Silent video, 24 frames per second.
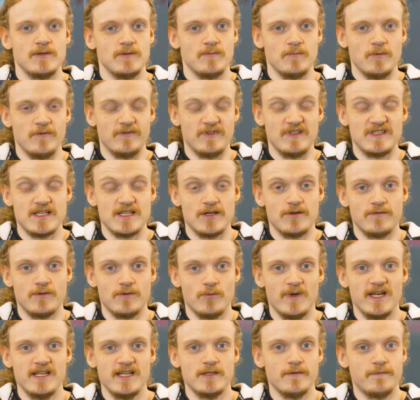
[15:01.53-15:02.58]
With this out of the
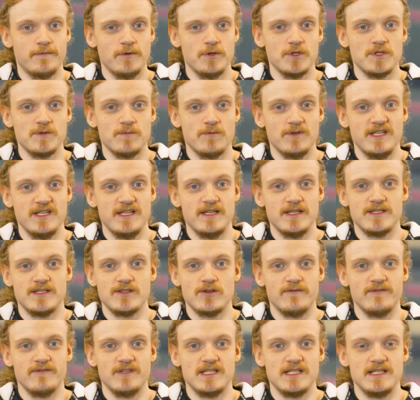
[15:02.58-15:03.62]
way, the first one here is
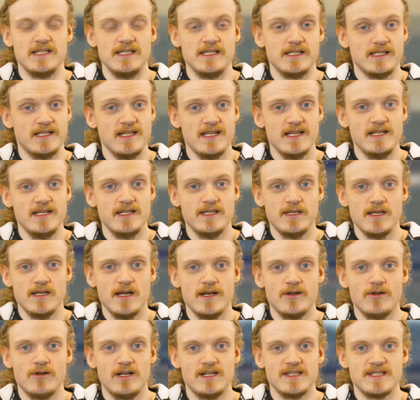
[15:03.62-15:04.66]
obviously clearly
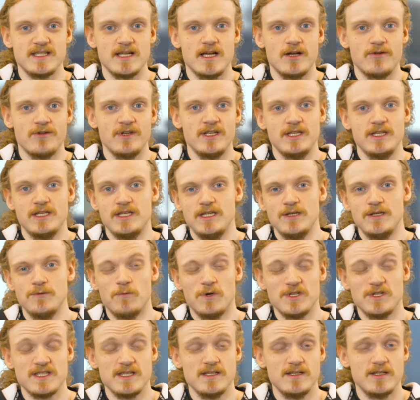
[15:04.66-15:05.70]
Keanu Al-Azari. He
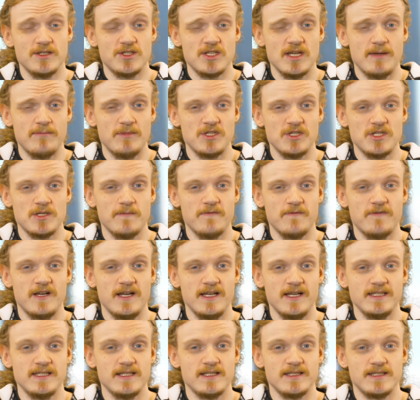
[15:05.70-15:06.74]
was in the championship
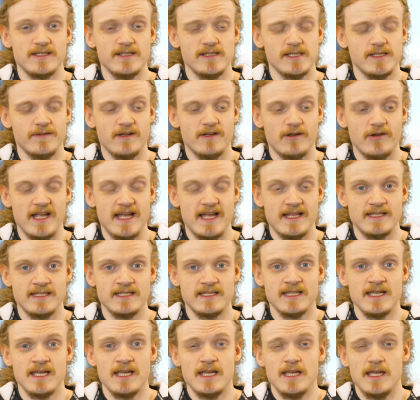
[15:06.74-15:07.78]
fight until the very end.